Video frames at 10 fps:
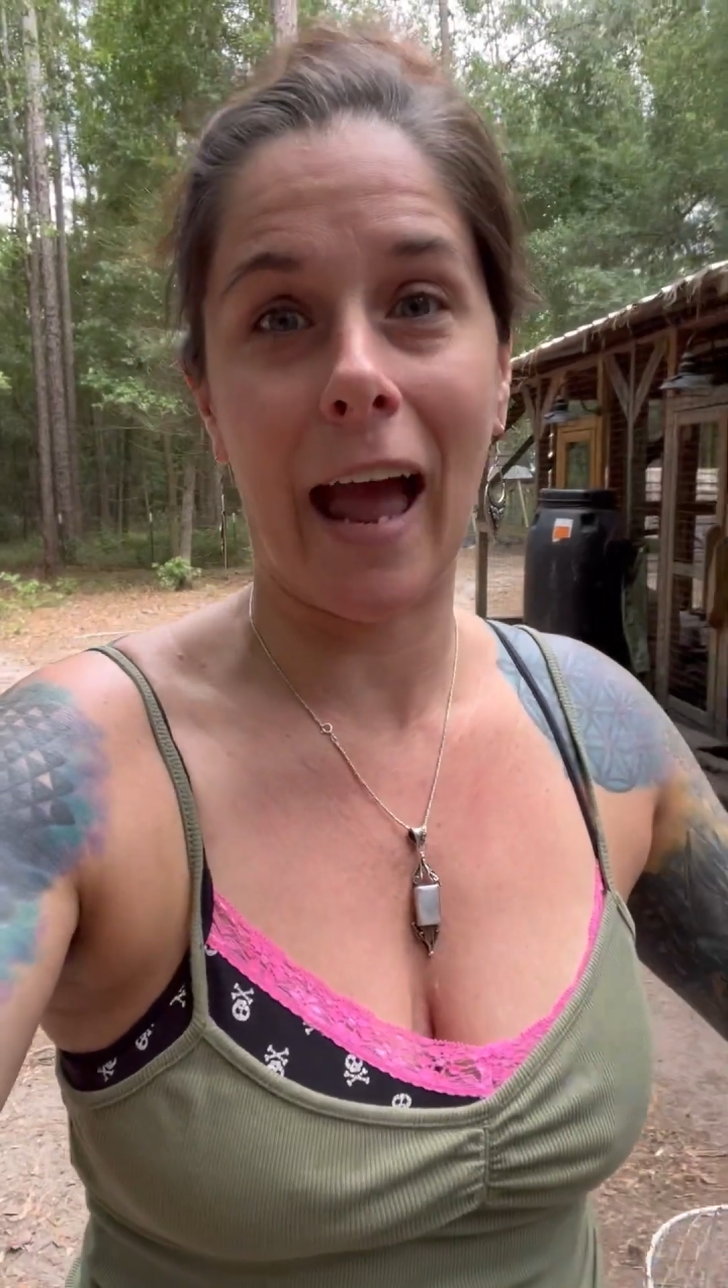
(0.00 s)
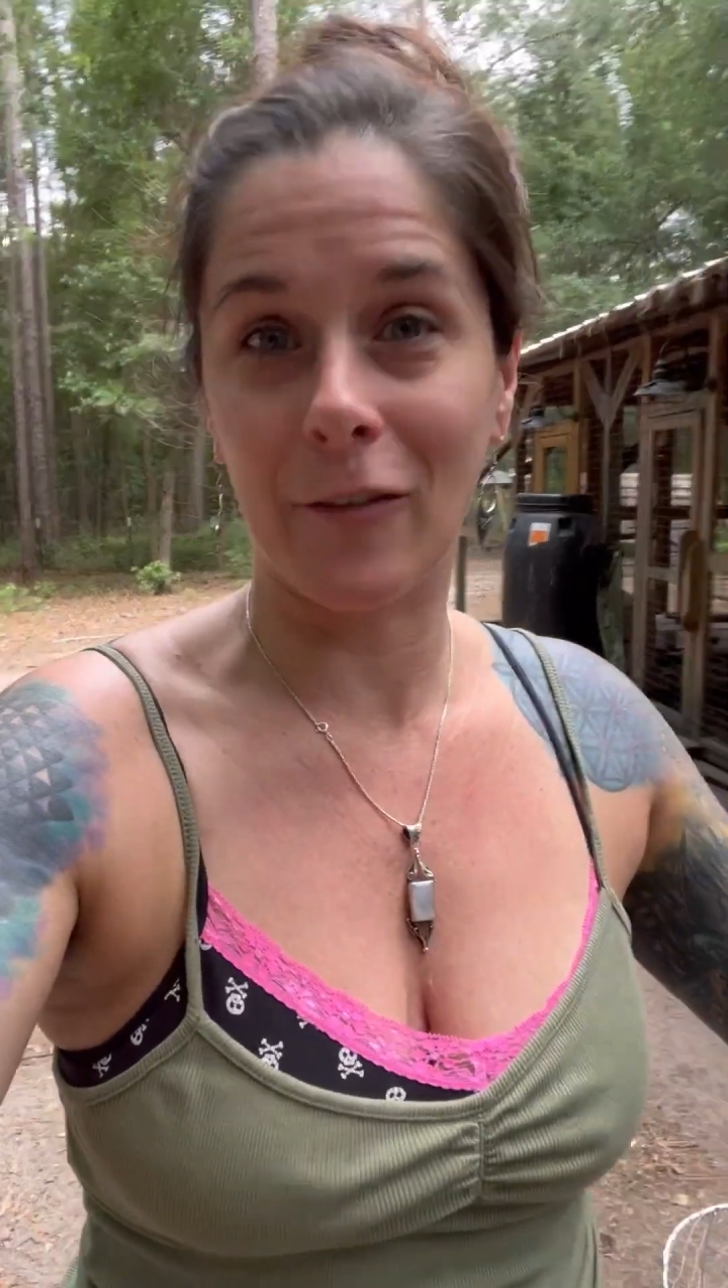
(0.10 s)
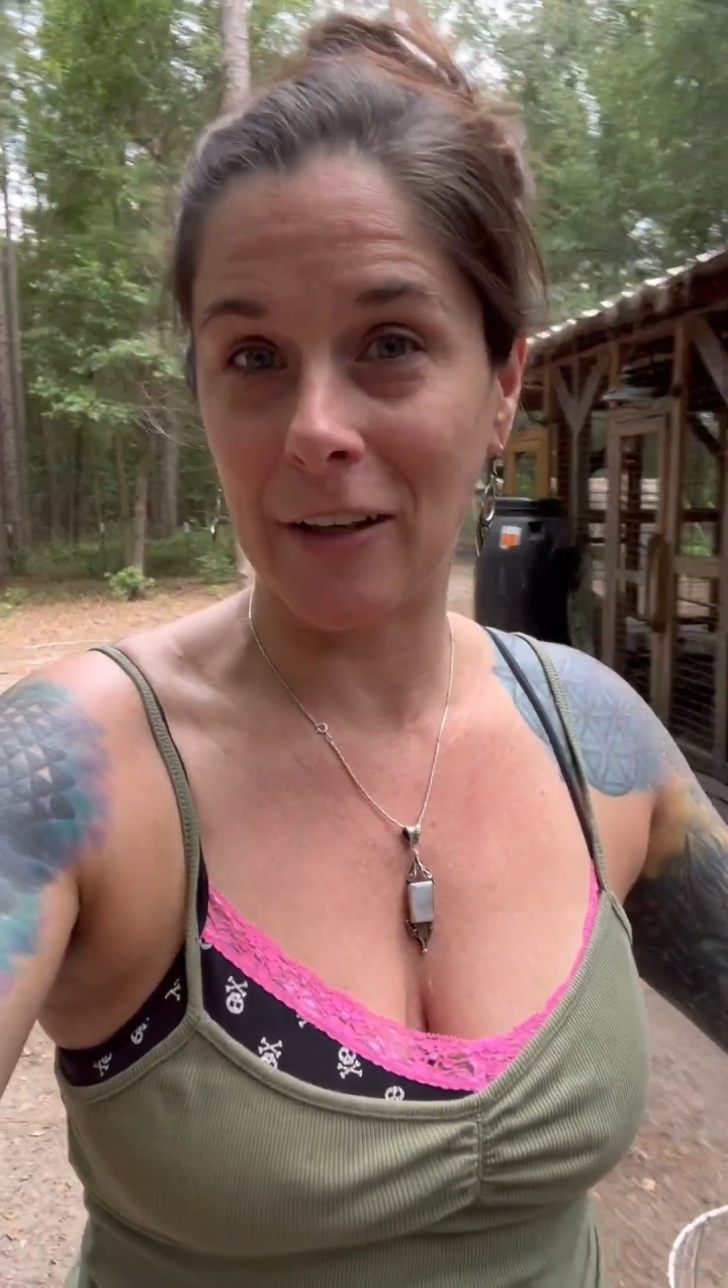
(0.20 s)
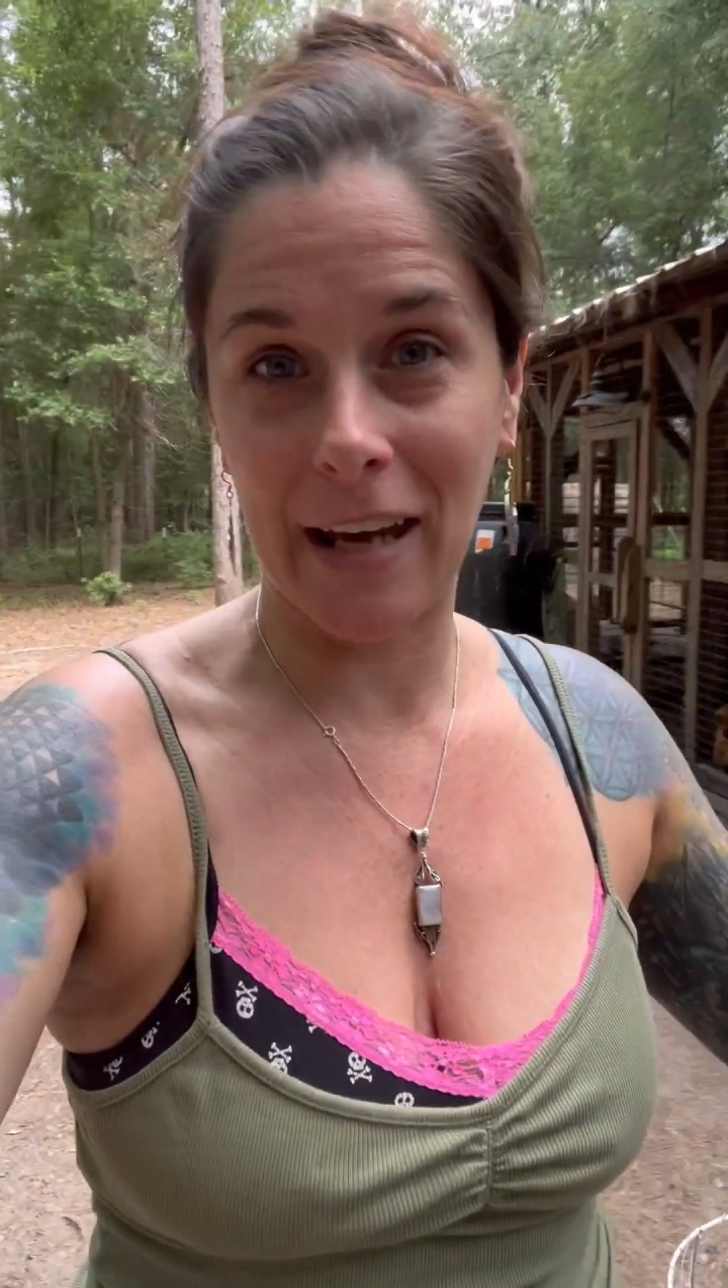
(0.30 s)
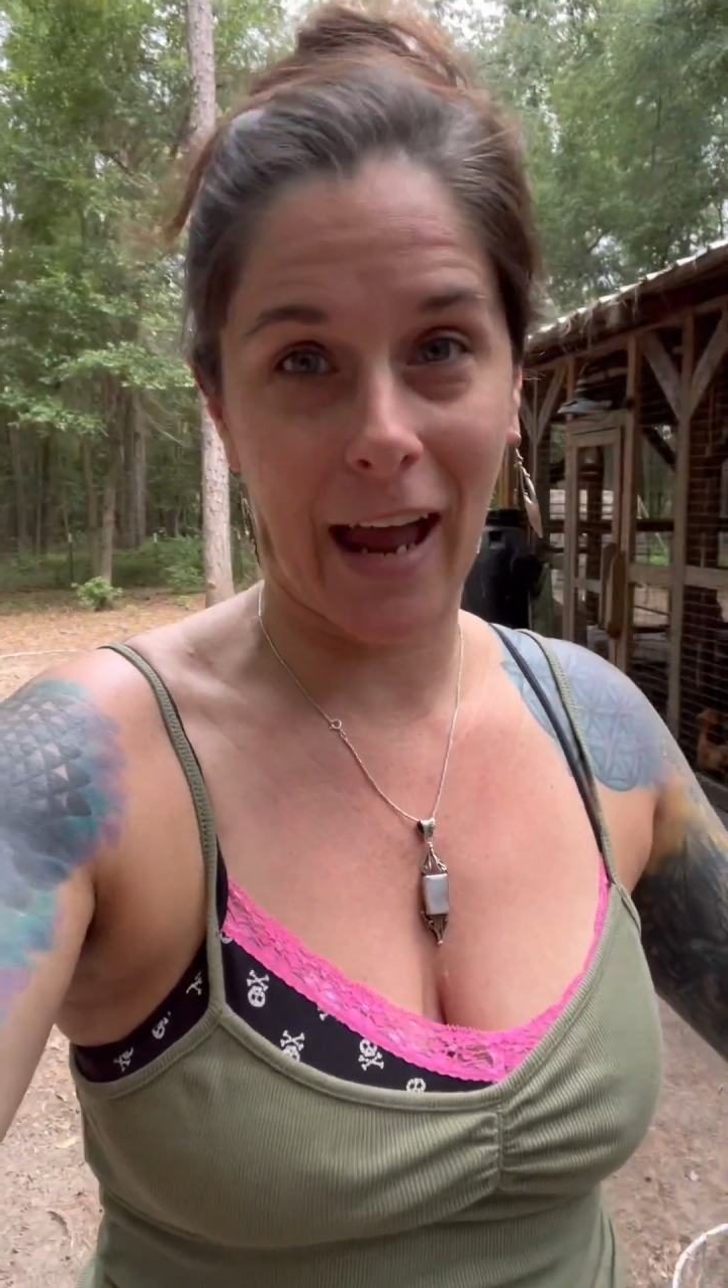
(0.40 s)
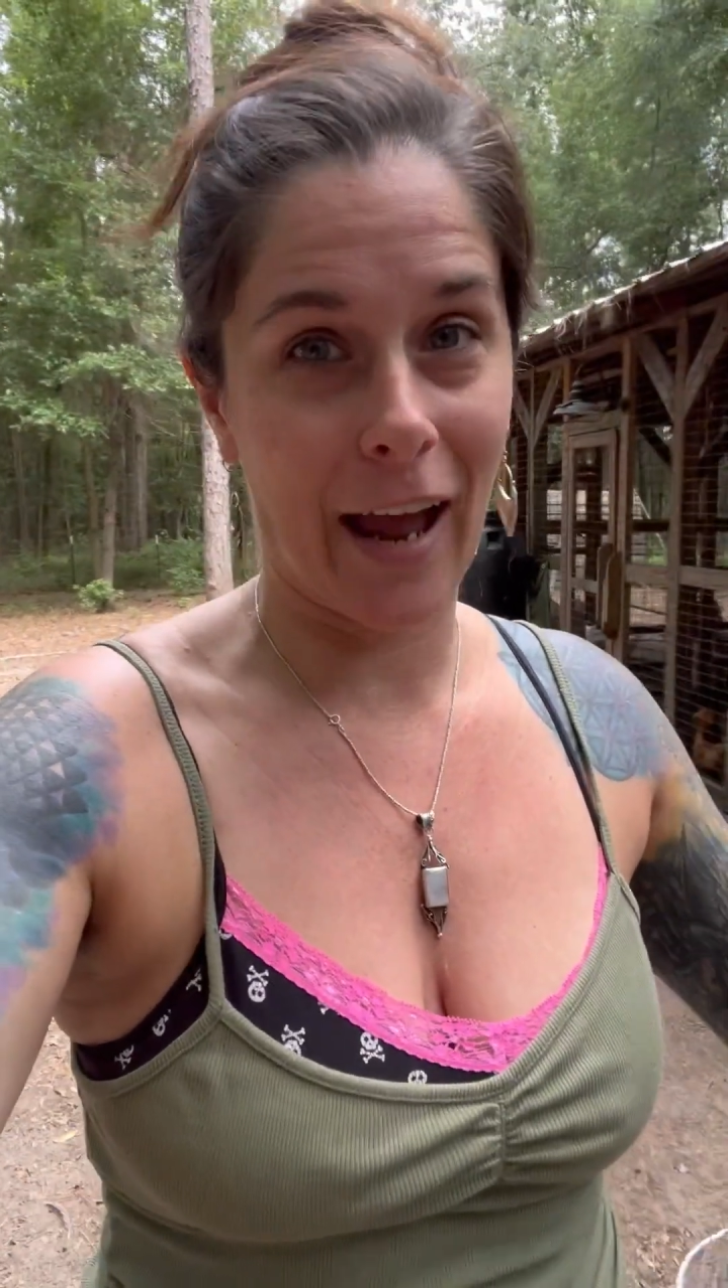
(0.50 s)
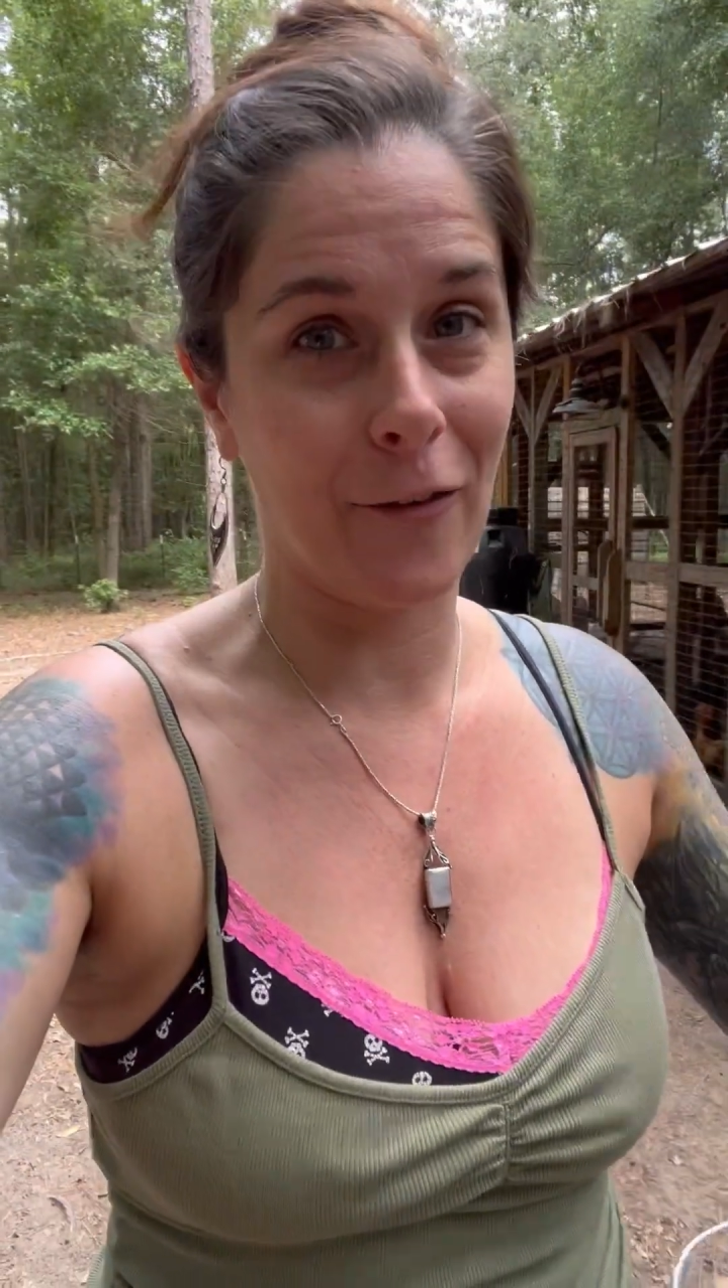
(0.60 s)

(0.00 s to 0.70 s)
every day